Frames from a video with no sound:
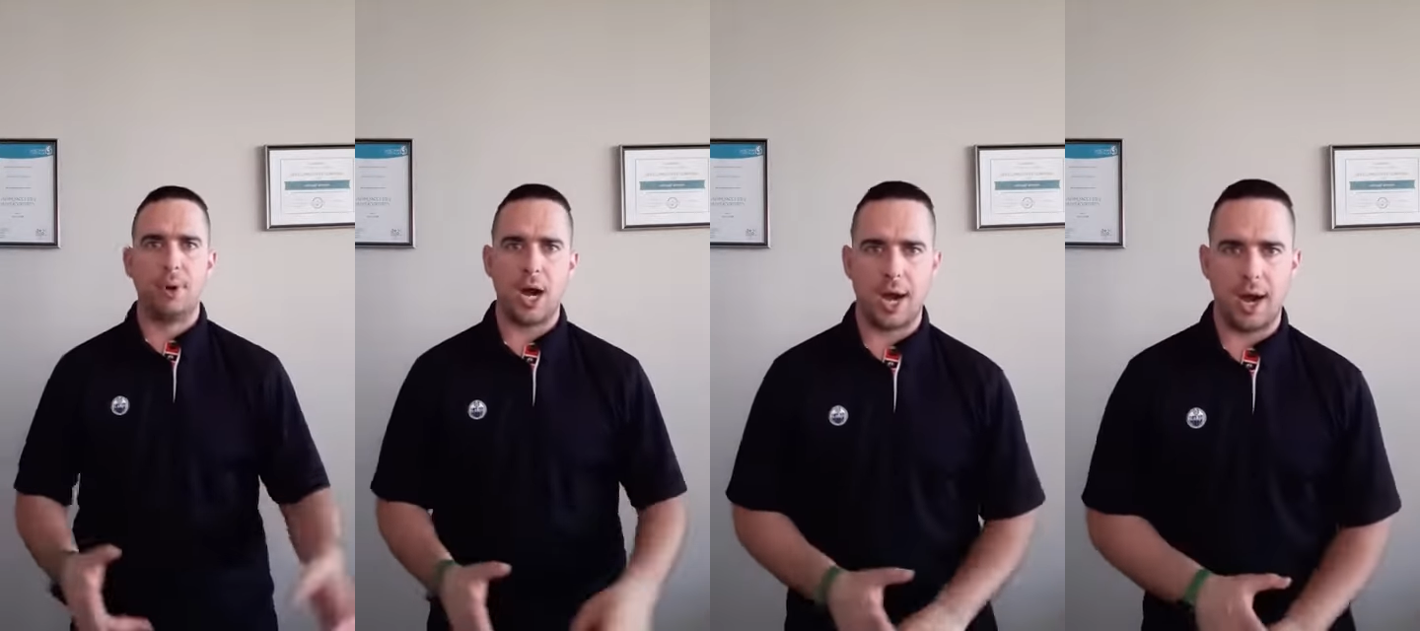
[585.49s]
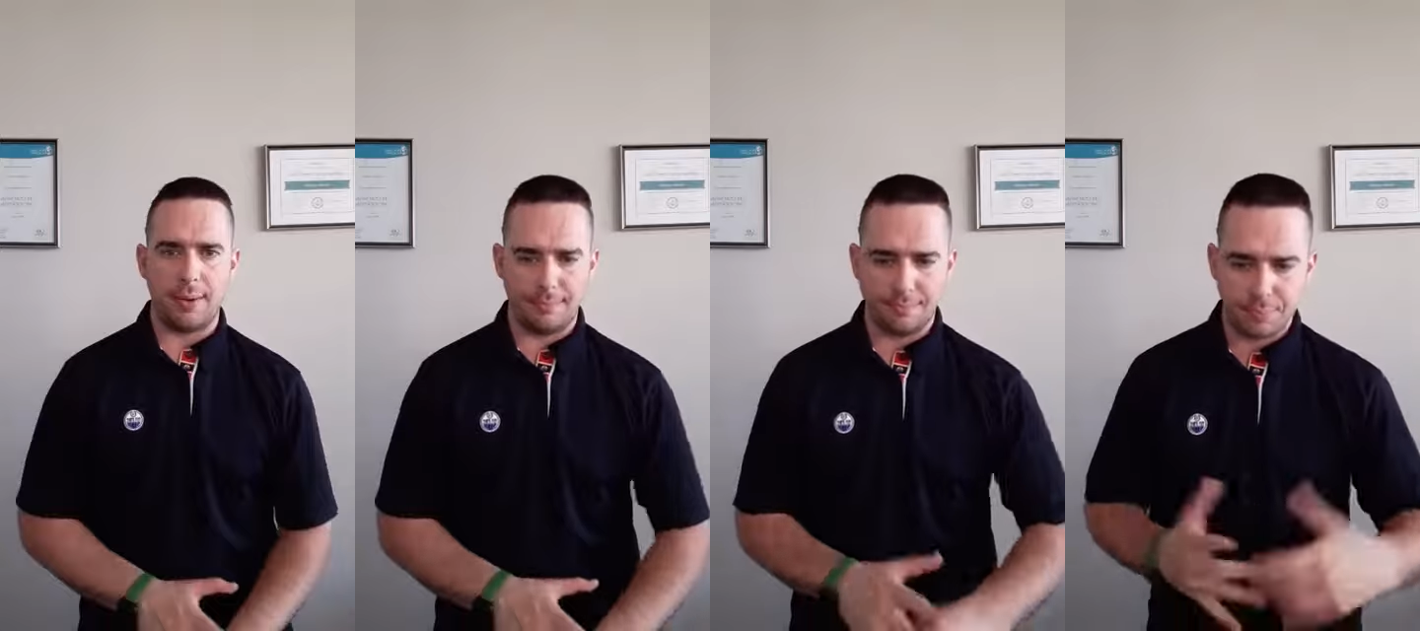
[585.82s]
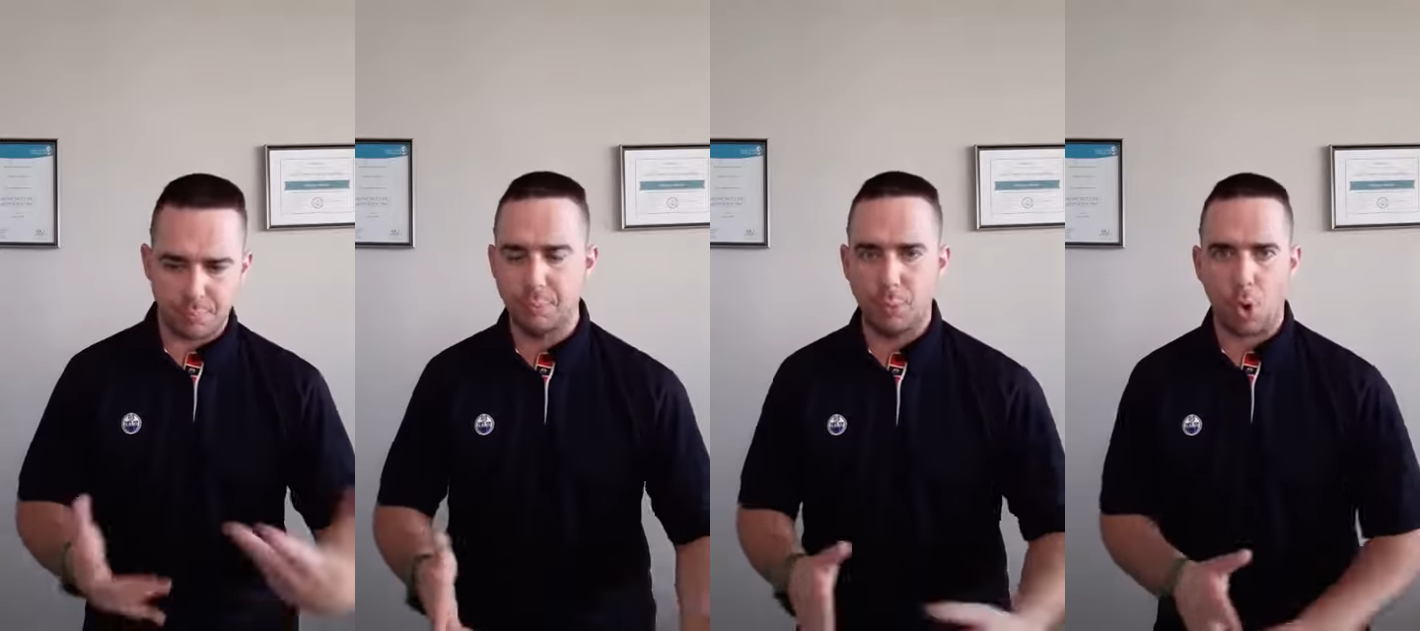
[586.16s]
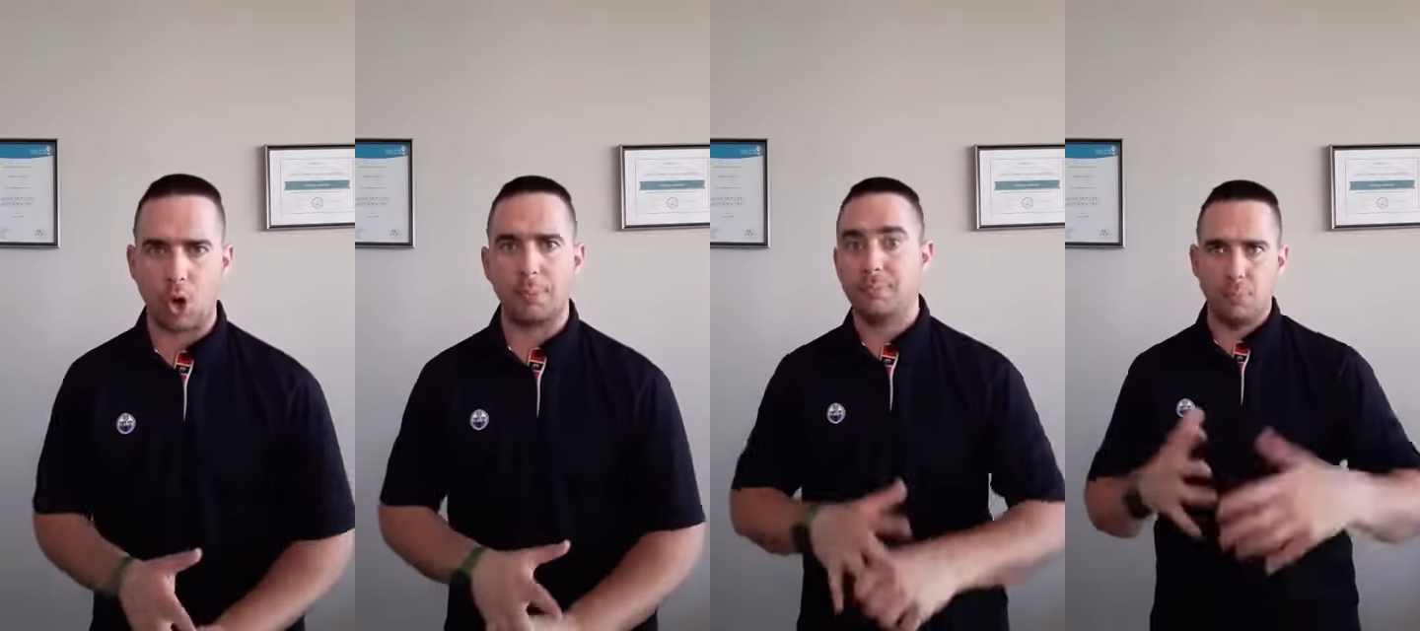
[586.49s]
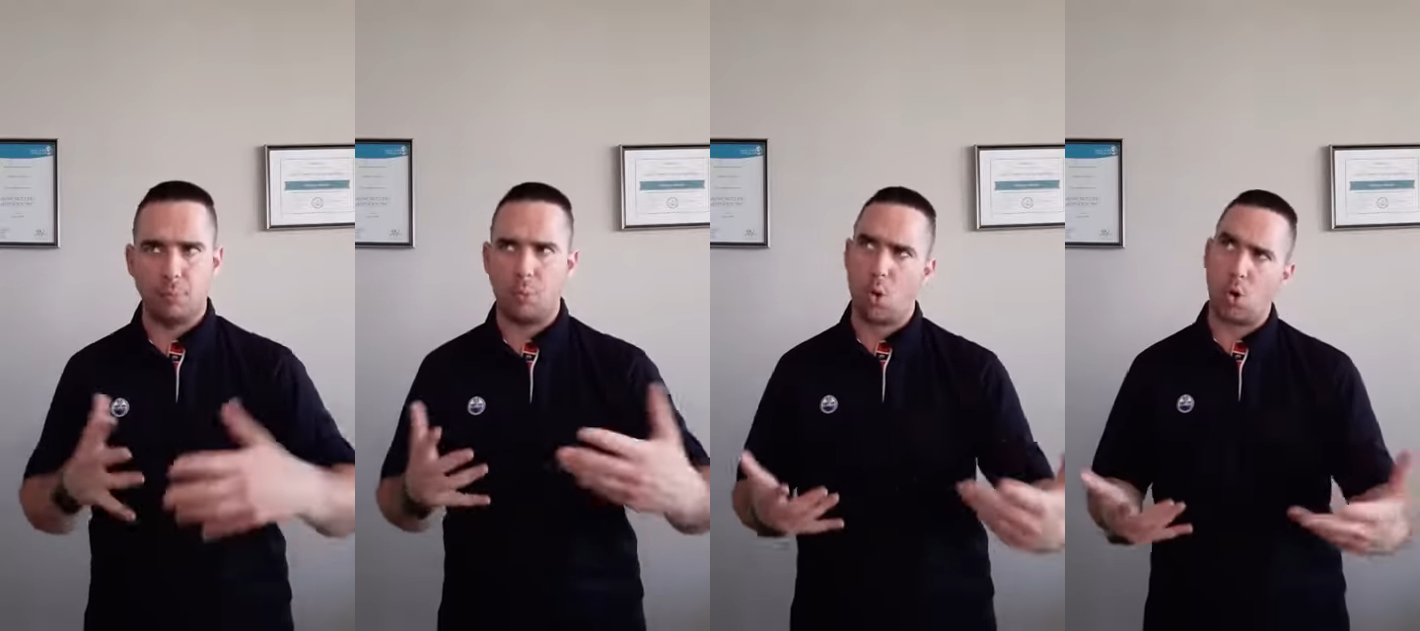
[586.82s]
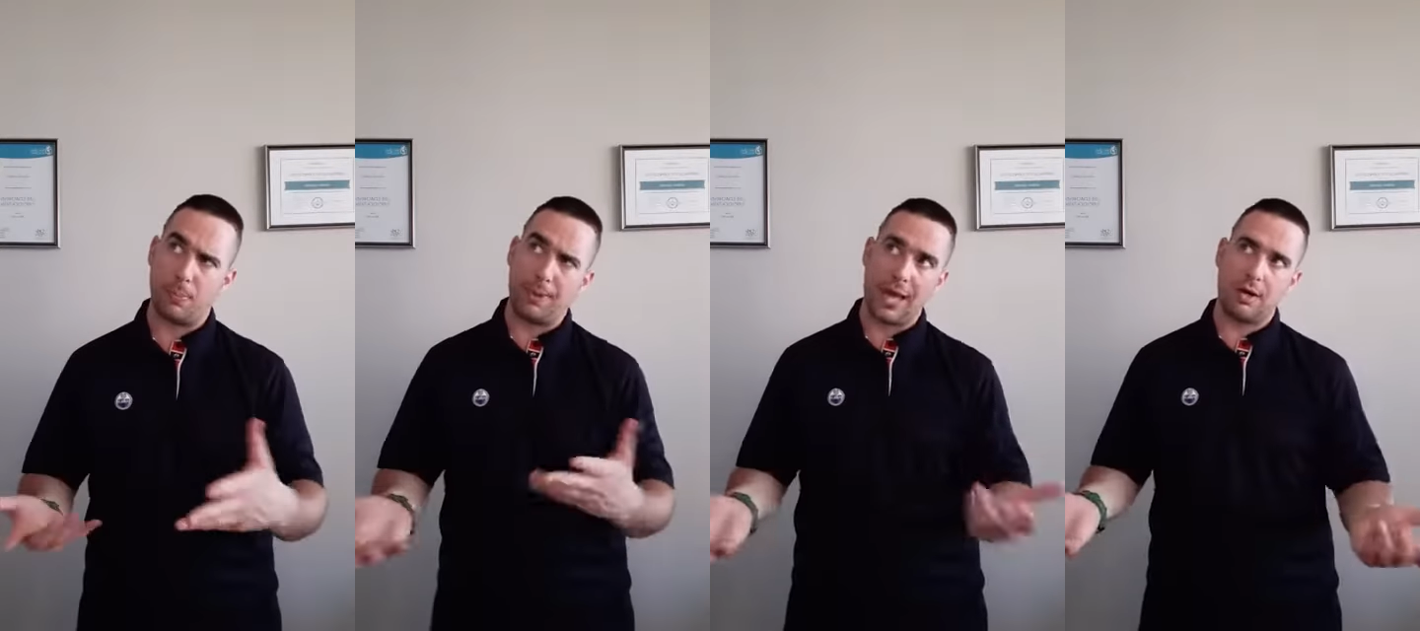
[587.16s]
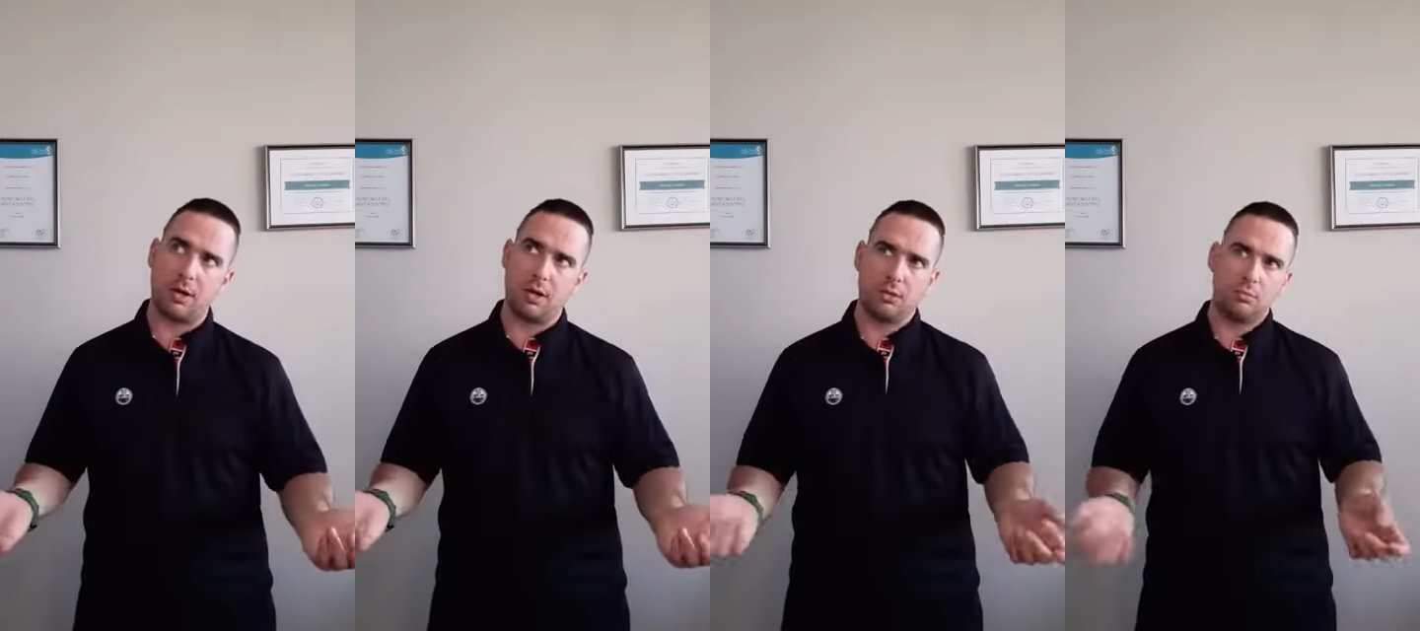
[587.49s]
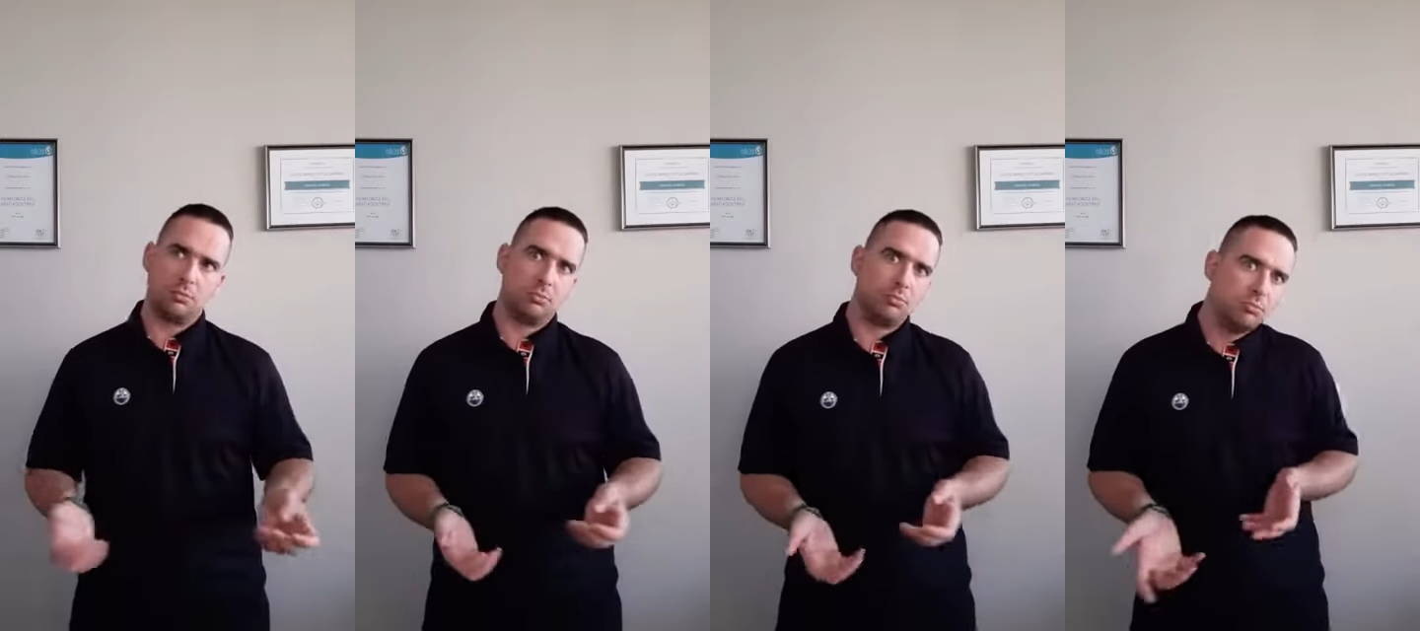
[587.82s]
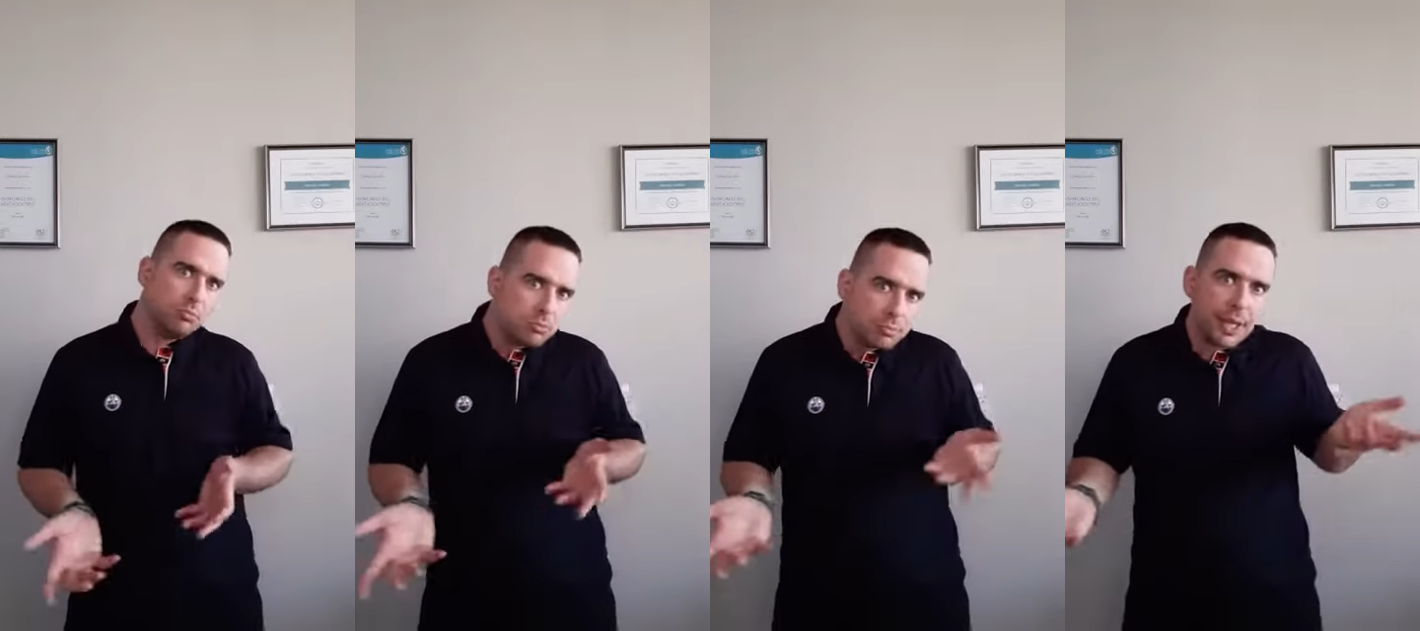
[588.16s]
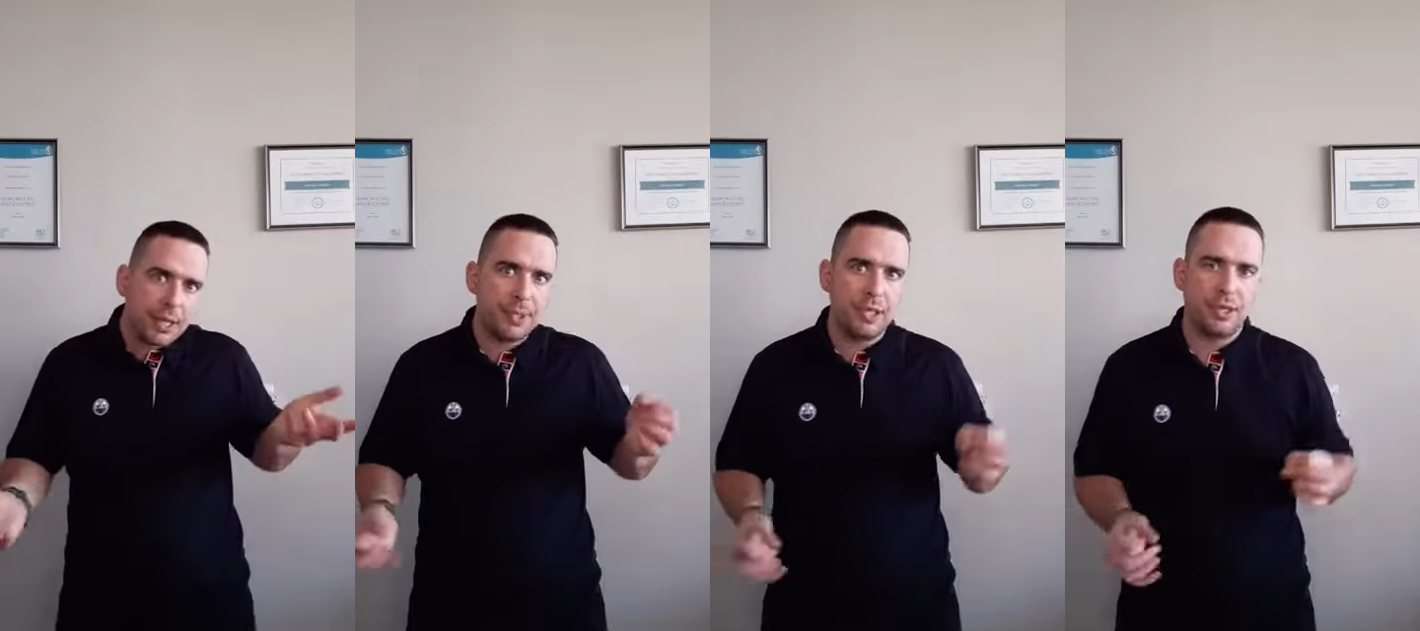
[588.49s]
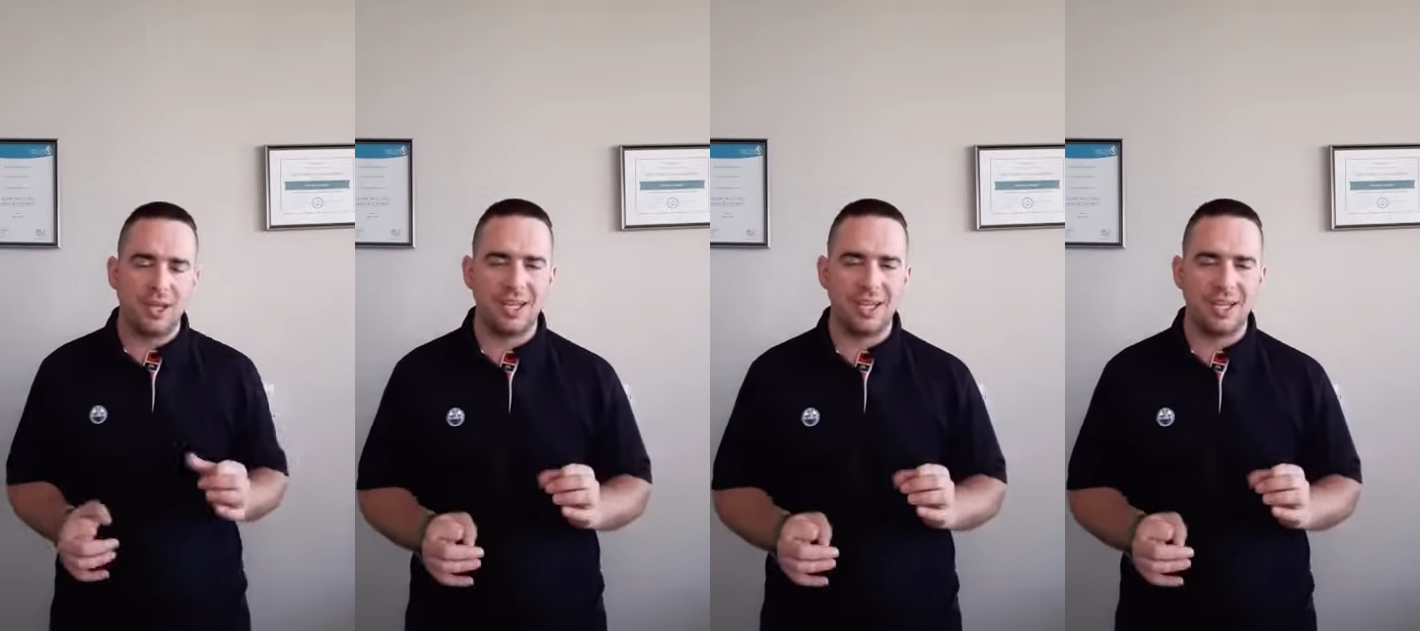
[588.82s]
um, more, more better maybe